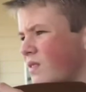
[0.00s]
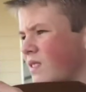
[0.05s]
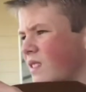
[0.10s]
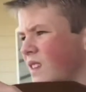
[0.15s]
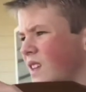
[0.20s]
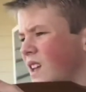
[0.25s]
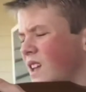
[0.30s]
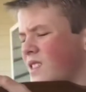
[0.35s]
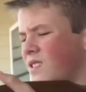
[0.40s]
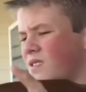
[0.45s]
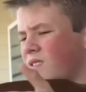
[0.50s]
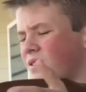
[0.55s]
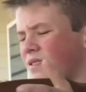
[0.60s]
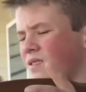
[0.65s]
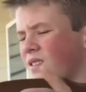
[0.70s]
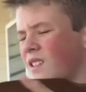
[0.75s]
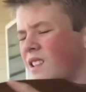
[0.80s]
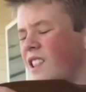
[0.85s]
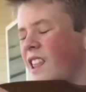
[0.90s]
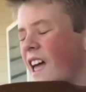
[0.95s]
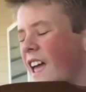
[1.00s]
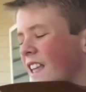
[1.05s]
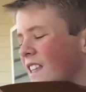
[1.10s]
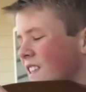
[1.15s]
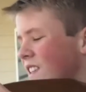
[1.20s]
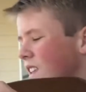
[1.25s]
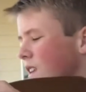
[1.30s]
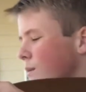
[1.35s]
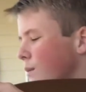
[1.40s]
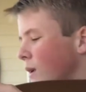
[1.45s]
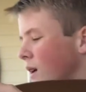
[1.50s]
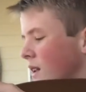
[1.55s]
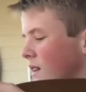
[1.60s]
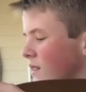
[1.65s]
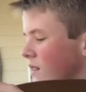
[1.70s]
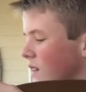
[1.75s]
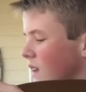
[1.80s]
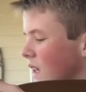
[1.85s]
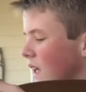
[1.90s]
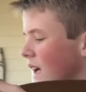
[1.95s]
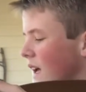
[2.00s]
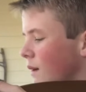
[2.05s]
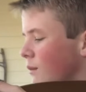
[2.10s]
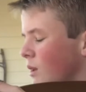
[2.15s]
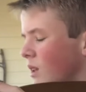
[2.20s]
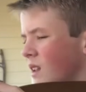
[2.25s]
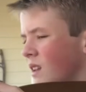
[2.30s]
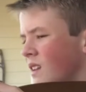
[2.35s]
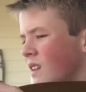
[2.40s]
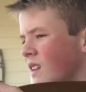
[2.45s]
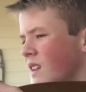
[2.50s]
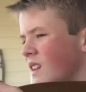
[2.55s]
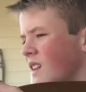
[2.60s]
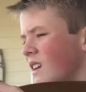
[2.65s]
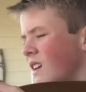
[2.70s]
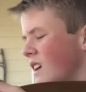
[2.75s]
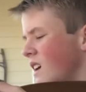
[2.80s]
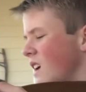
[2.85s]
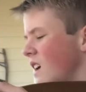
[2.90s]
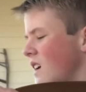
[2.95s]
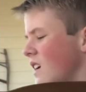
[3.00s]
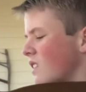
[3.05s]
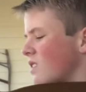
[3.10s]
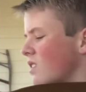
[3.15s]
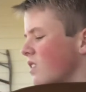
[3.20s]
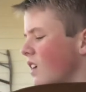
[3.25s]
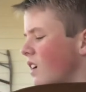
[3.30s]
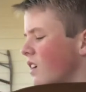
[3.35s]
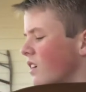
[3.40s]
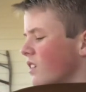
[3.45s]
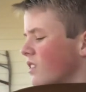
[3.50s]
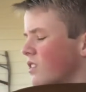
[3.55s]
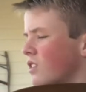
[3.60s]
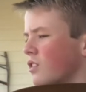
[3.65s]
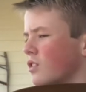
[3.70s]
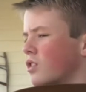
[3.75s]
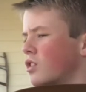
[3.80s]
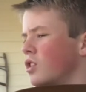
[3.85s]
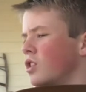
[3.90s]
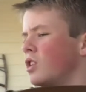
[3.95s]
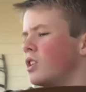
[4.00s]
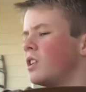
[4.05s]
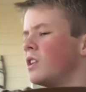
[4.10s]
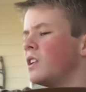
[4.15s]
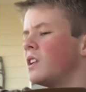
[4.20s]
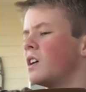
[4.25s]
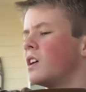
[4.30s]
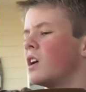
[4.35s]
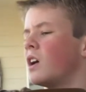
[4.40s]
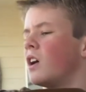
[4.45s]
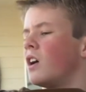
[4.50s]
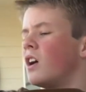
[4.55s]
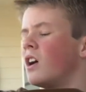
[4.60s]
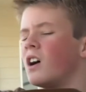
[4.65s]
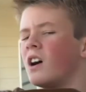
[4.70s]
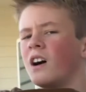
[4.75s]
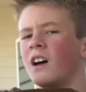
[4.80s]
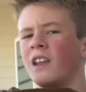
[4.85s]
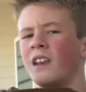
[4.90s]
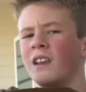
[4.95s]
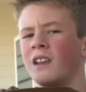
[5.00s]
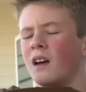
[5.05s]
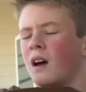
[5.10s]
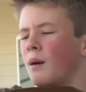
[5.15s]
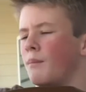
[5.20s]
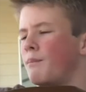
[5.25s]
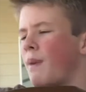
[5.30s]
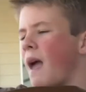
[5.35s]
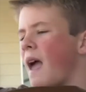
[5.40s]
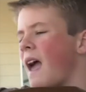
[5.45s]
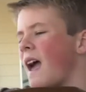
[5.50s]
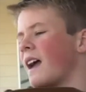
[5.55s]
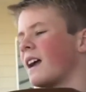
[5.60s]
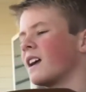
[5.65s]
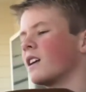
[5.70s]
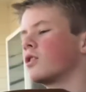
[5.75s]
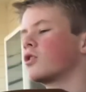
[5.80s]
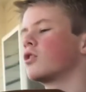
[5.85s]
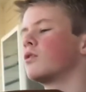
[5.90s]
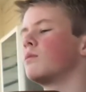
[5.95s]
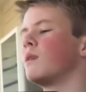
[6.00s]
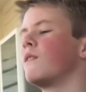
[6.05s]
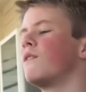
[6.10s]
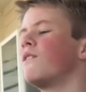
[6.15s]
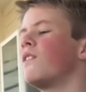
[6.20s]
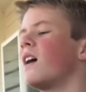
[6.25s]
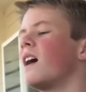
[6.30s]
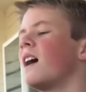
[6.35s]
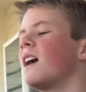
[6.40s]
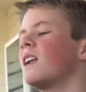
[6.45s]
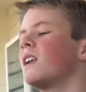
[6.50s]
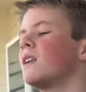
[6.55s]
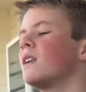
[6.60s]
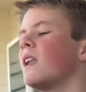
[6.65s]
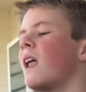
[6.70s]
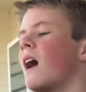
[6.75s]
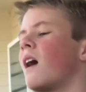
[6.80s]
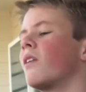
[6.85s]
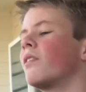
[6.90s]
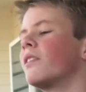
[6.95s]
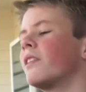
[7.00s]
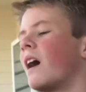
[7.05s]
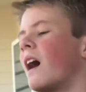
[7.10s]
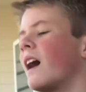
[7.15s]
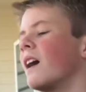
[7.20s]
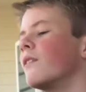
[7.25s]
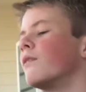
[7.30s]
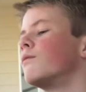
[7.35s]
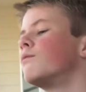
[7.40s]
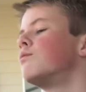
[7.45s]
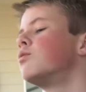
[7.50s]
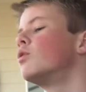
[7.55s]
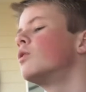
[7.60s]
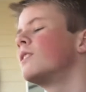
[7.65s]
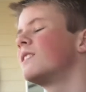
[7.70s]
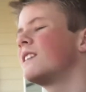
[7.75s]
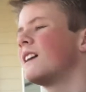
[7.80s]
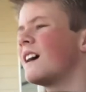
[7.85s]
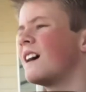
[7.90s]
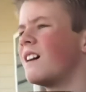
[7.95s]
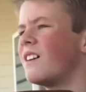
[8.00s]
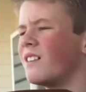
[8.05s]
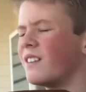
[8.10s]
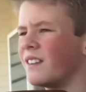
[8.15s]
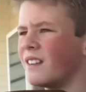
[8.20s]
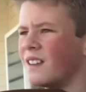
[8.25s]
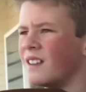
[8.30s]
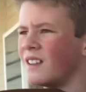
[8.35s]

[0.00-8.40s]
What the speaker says: it's clangy, but I mean, as long as you're good on a bag, it should be fine. Now I've put down